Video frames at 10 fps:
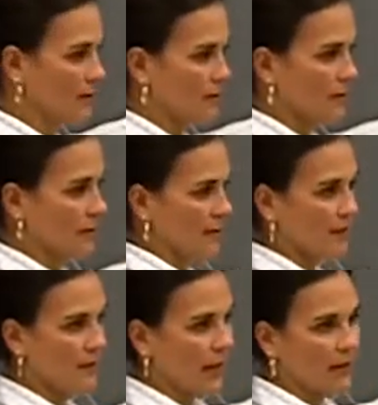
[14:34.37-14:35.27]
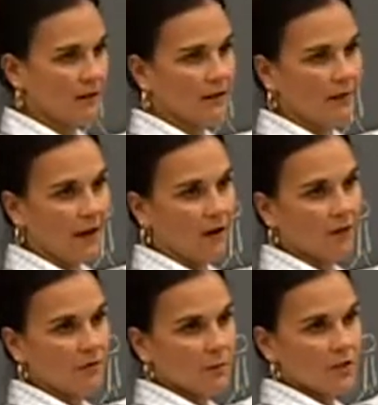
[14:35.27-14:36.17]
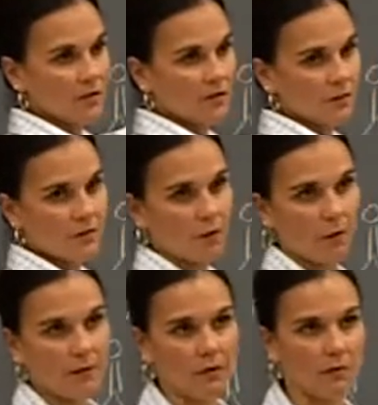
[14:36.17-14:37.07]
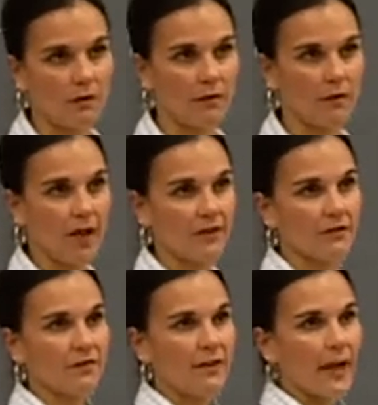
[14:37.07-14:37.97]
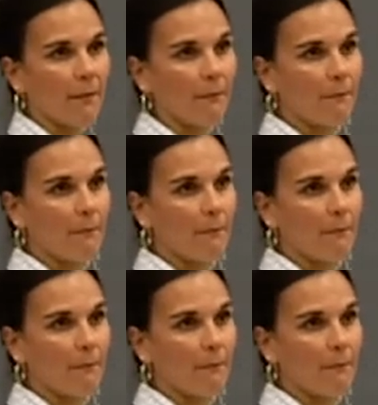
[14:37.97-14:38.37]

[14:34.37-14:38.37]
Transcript: is set in that conformation, so it's going to be really reactive. Yeah?